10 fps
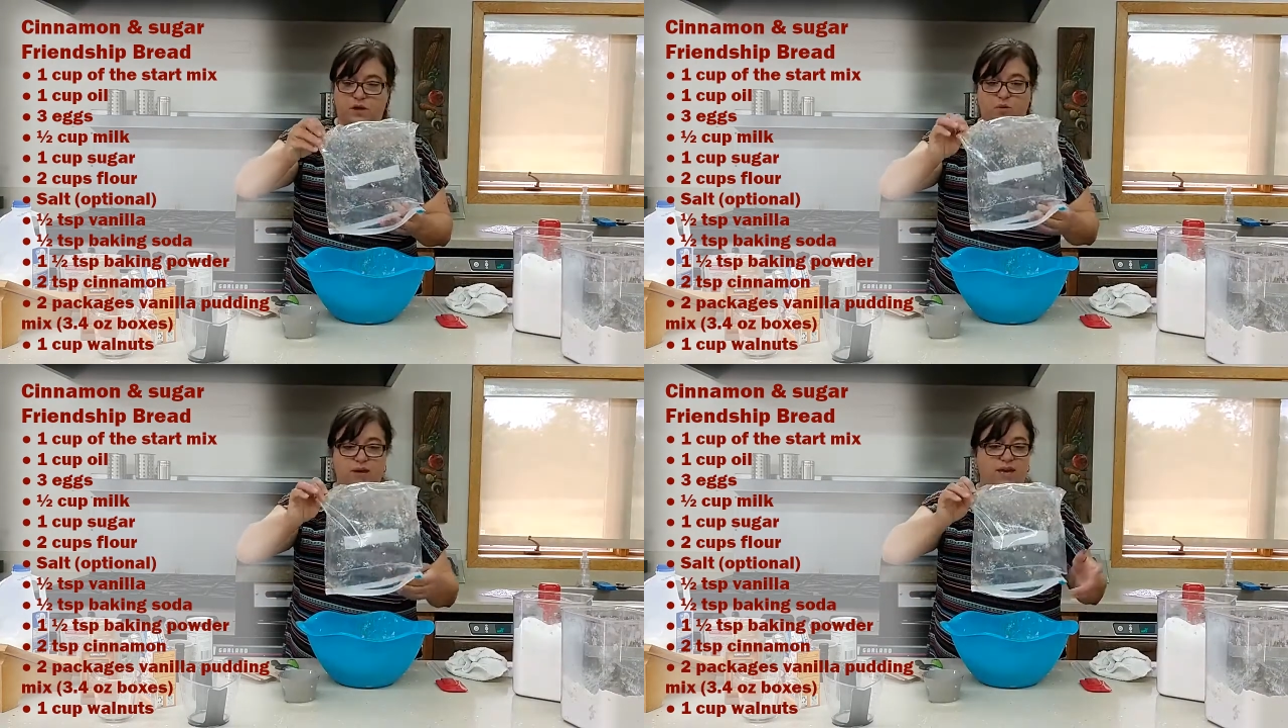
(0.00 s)

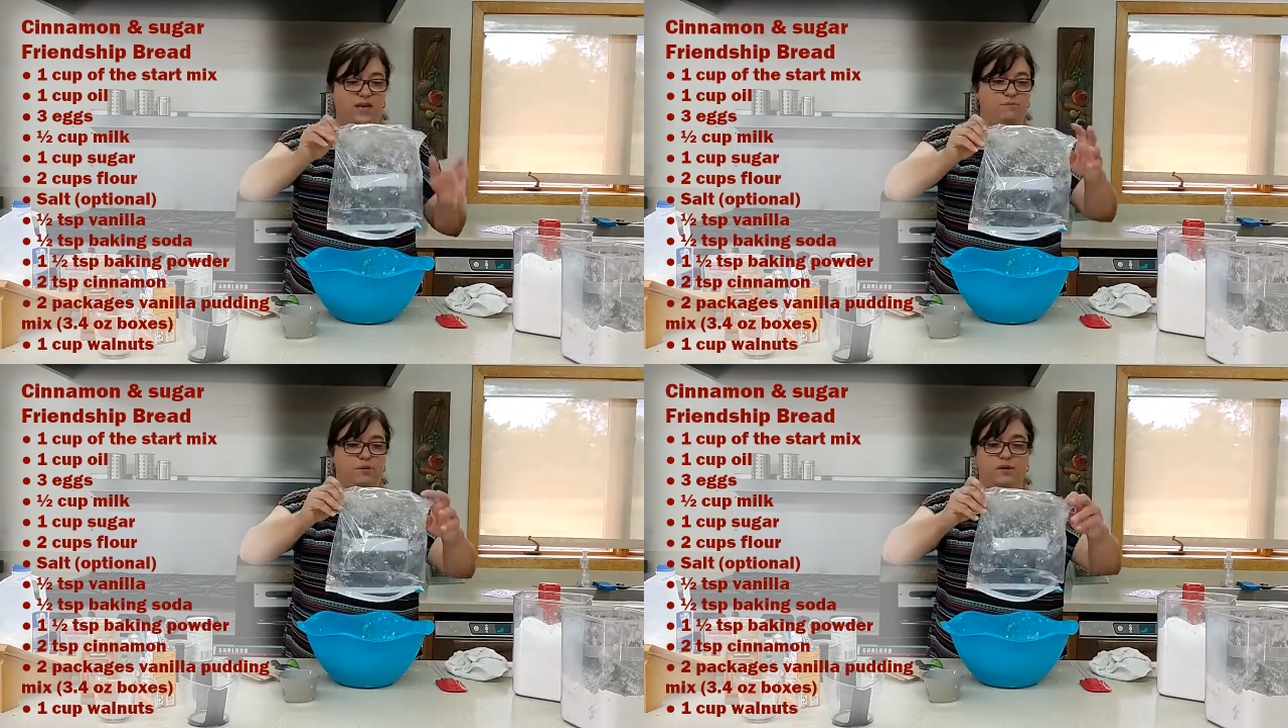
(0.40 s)
go
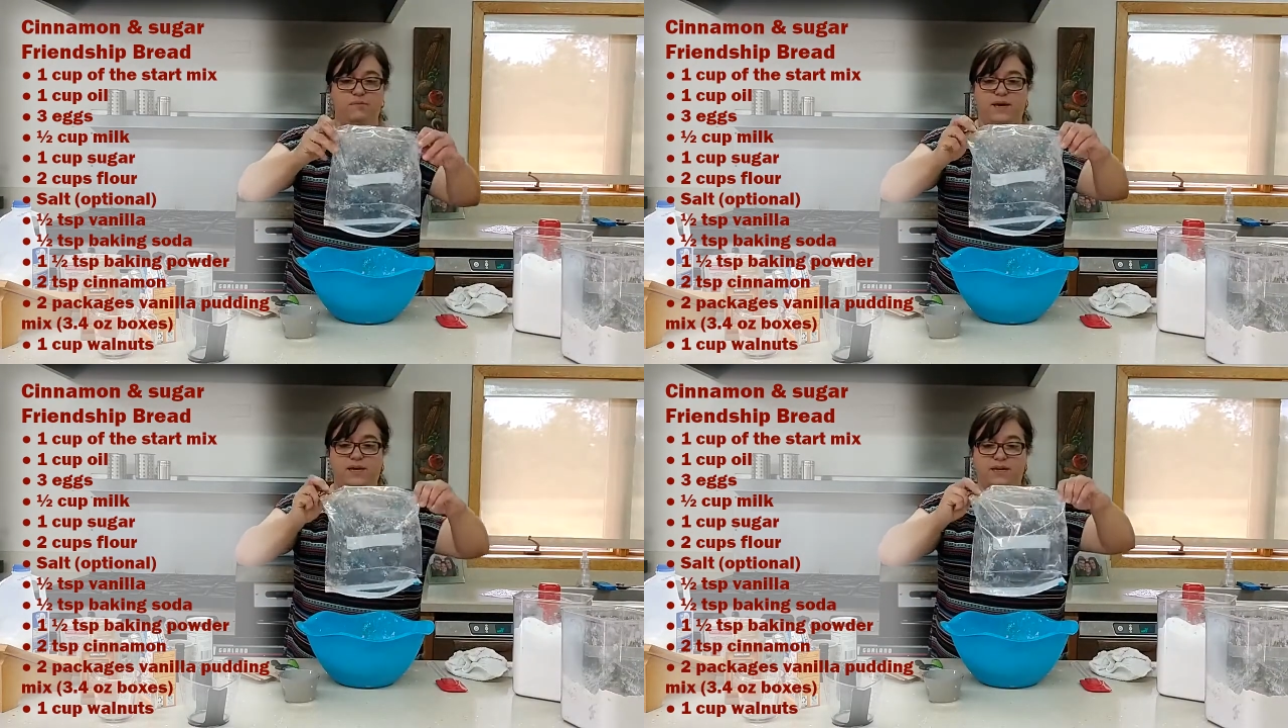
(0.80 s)
ahead and put
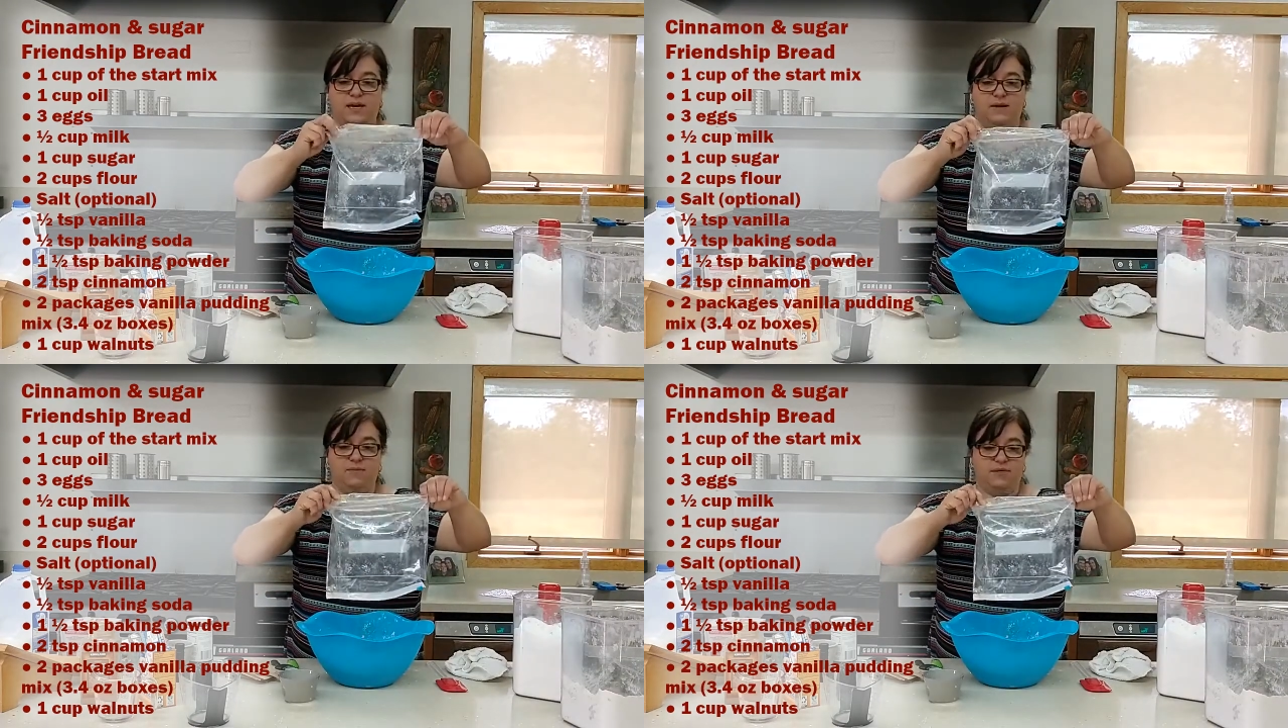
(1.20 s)
about a
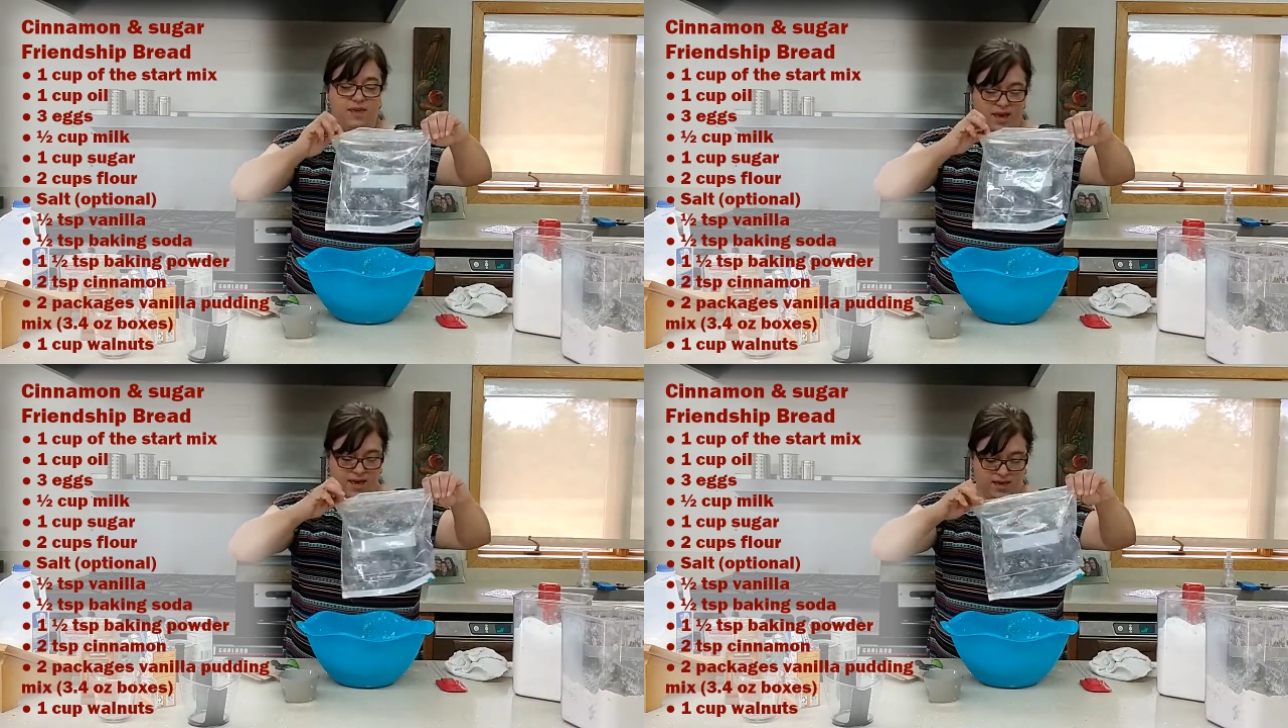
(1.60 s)
cup of
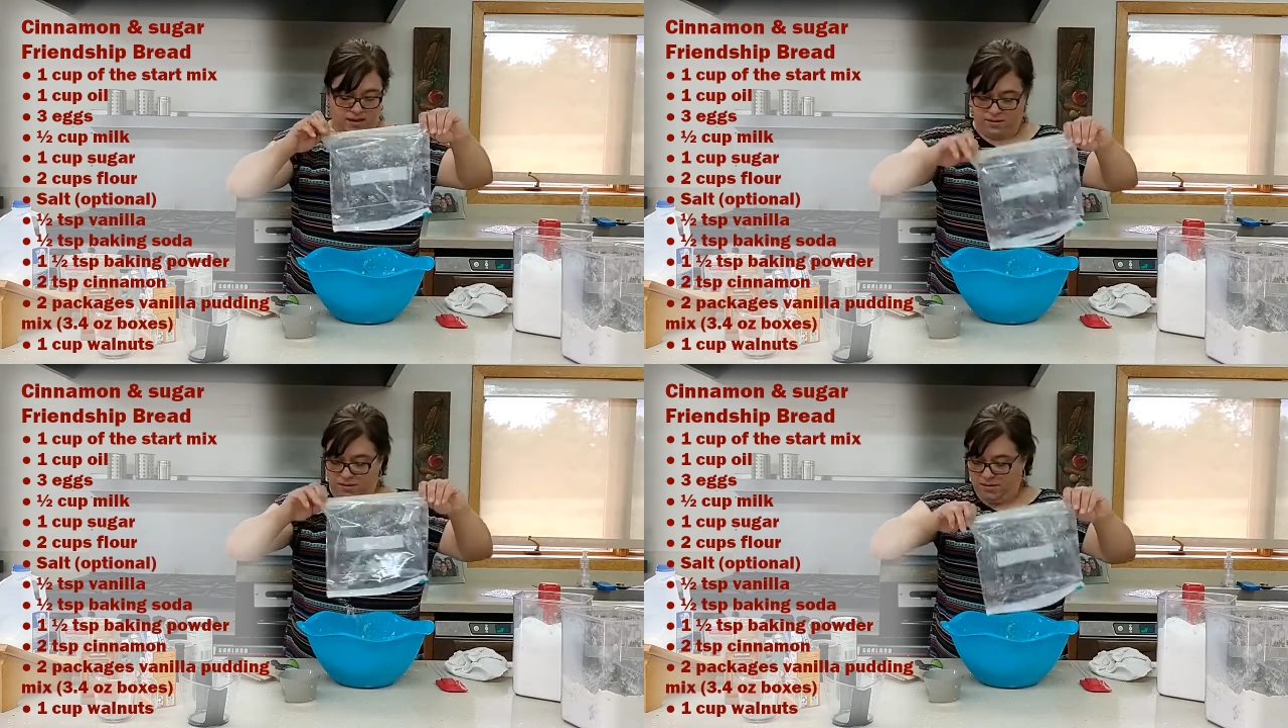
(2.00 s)

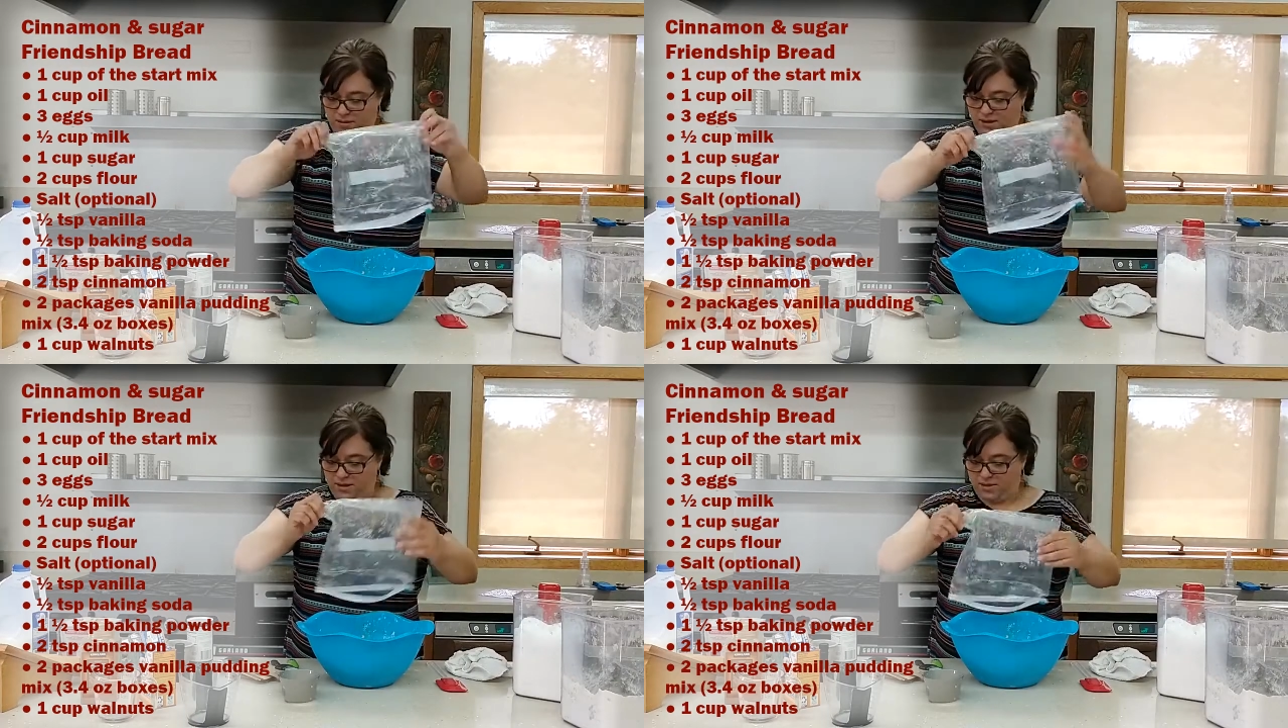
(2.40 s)
that
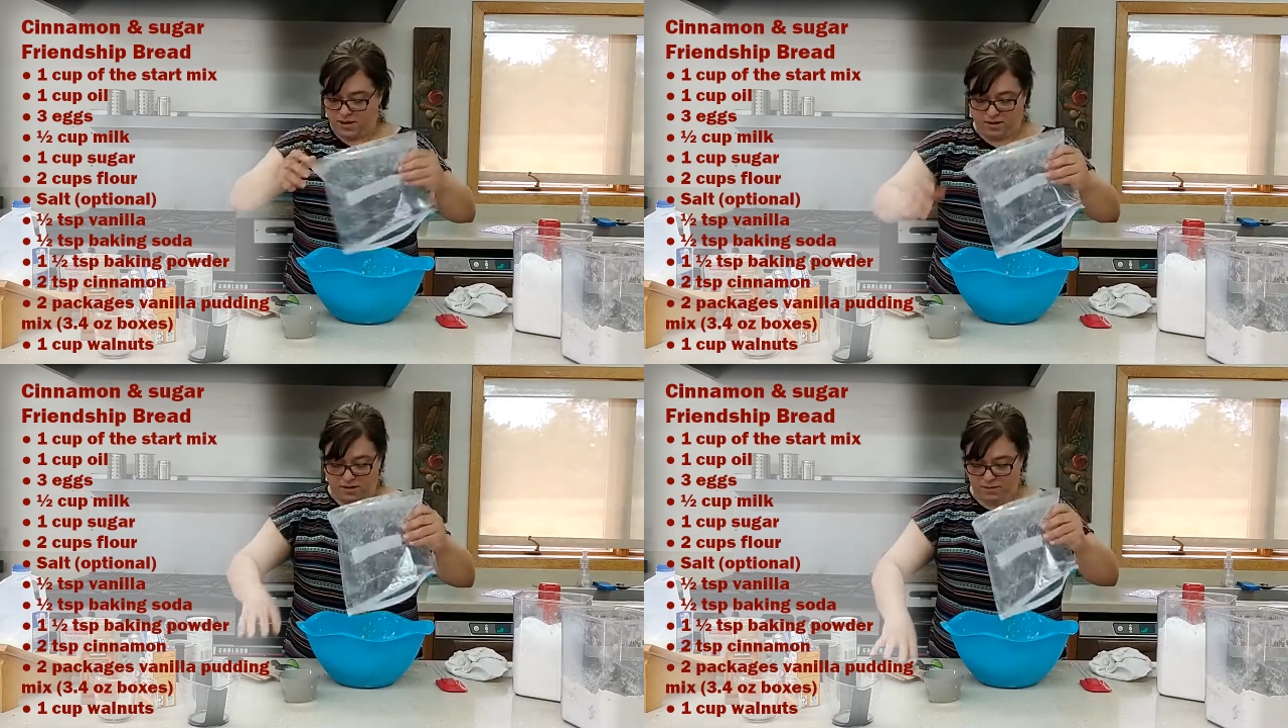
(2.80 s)
in
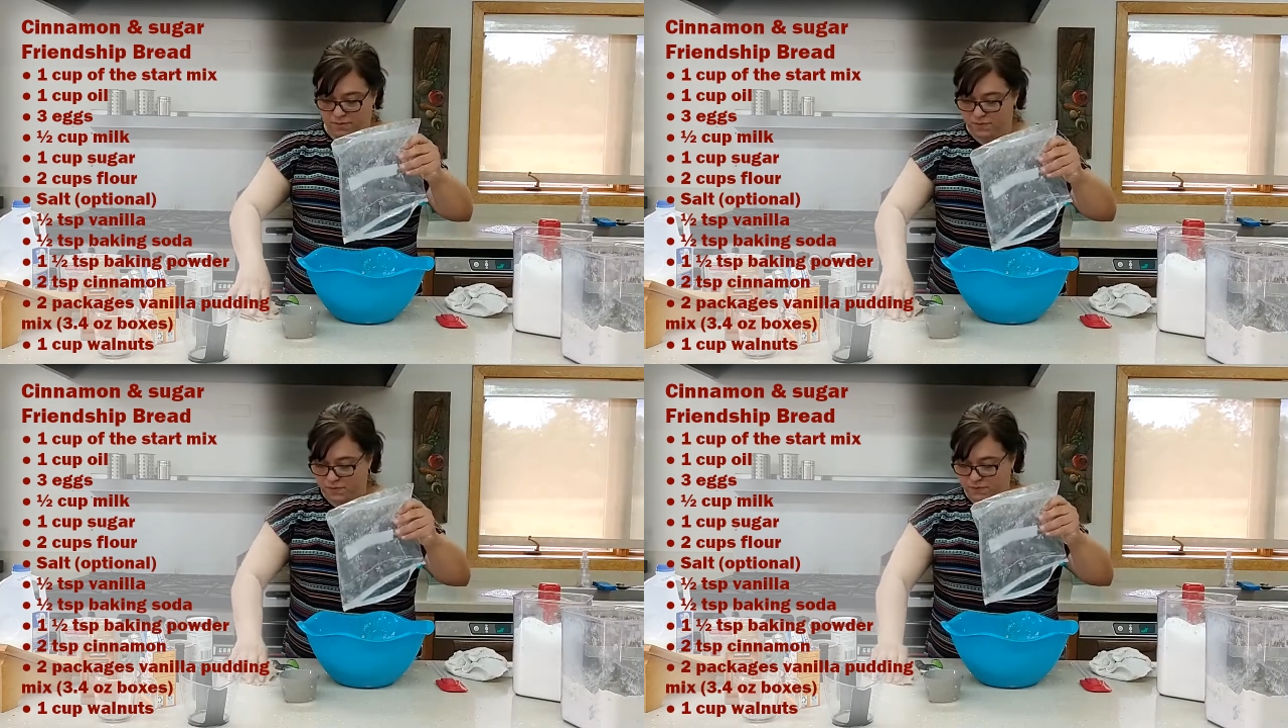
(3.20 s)
there.